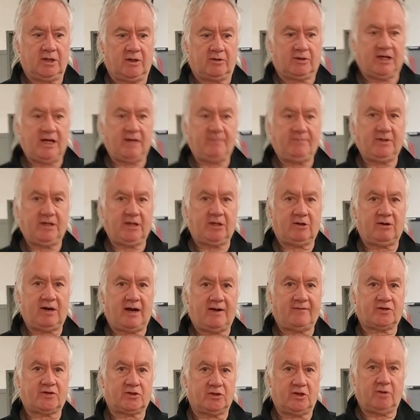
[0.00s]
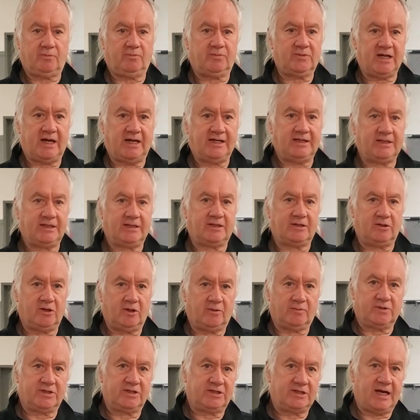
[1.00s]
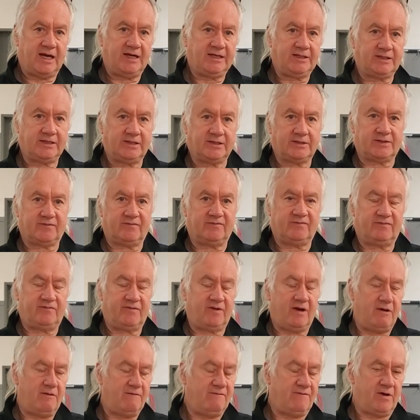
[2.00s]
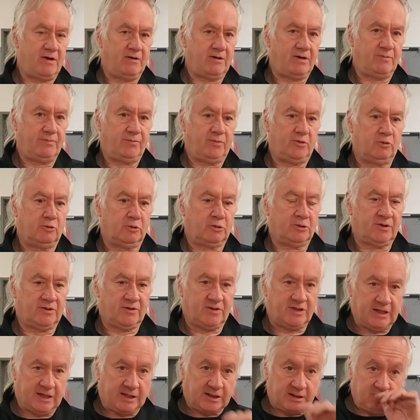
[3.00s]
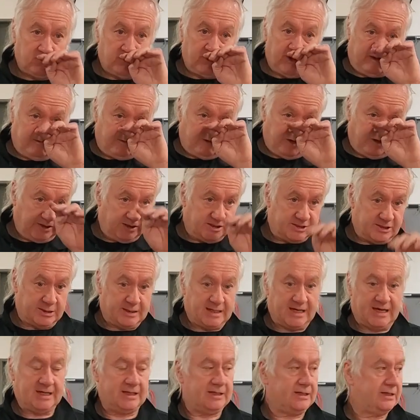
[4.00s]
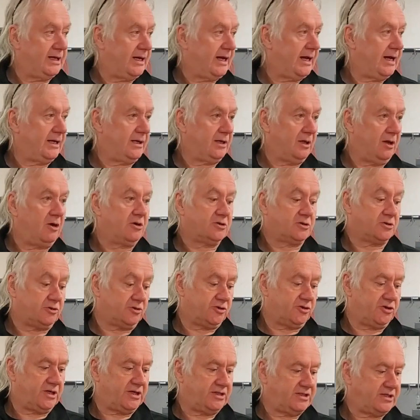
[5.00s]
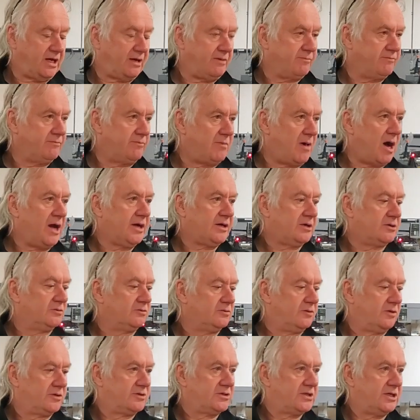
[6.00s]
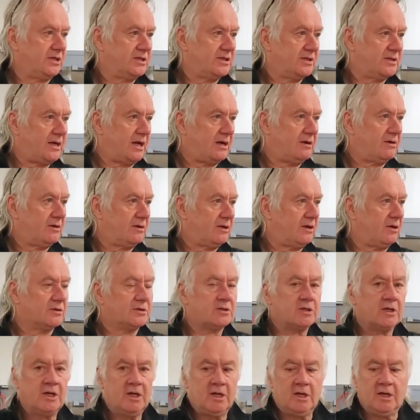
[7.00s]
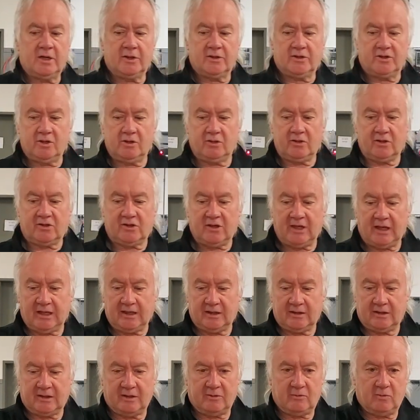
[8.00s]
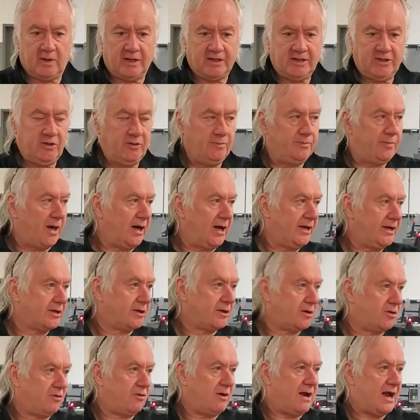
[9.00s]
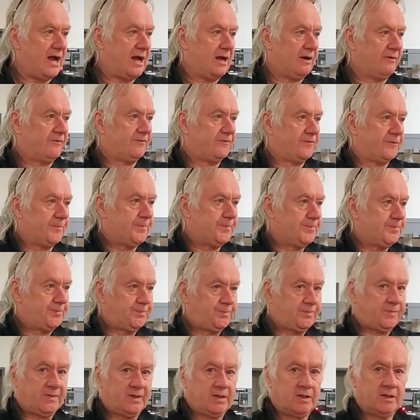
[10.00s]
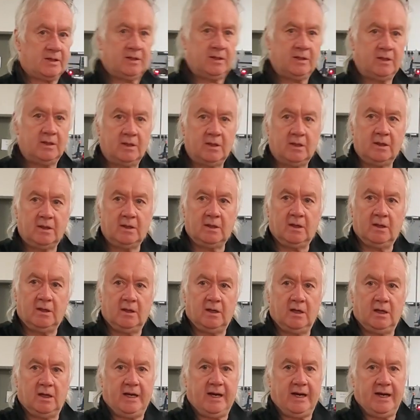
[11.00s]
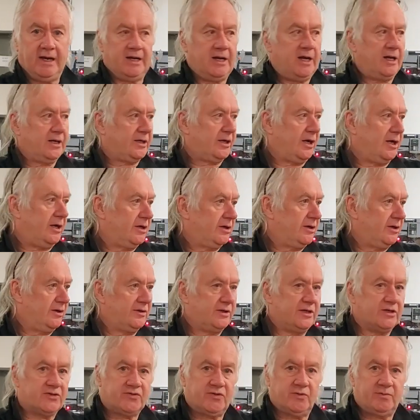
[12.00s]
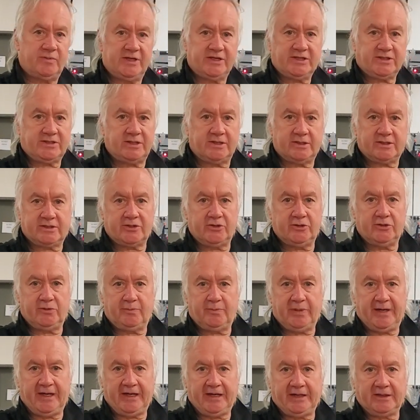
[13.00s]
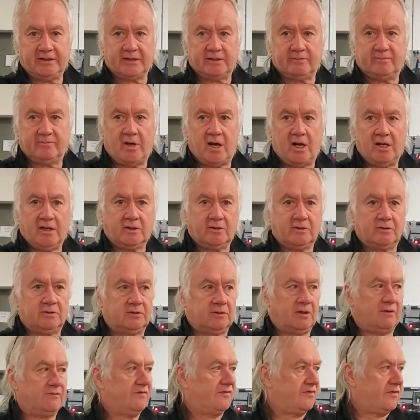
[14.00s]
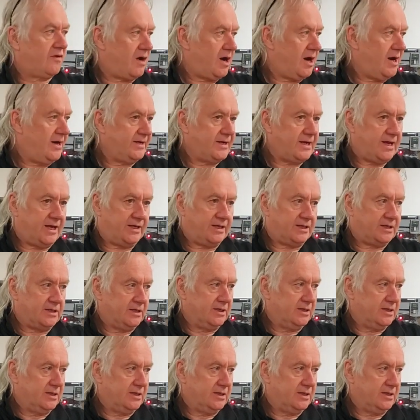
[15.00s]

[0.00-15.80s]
keeping your graphs updated and up to date is a very, very important thing. We run into that a lot, or should I say Michael runs into that a lot. The other thing that when you buy a graph, and I kind of learned this from listening to Pete and Michael on Friday,